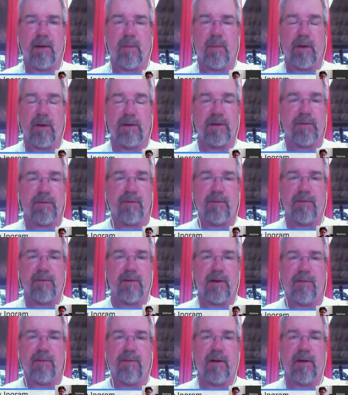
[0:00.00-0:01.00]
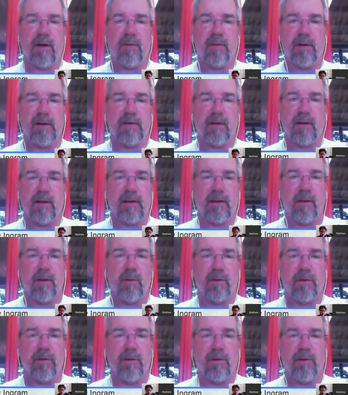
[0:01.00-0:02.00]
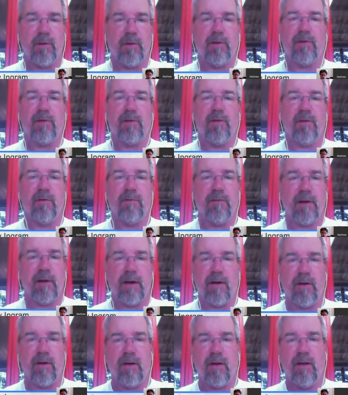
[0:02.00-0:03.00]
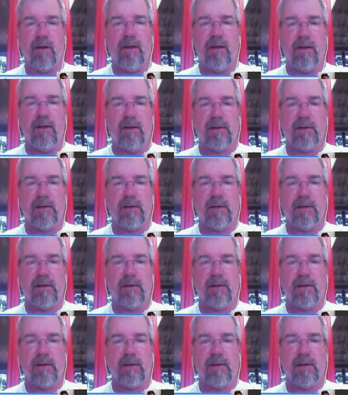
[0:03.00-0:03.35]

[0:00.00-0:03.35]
a bunch of different outlets that they will do a sort of reader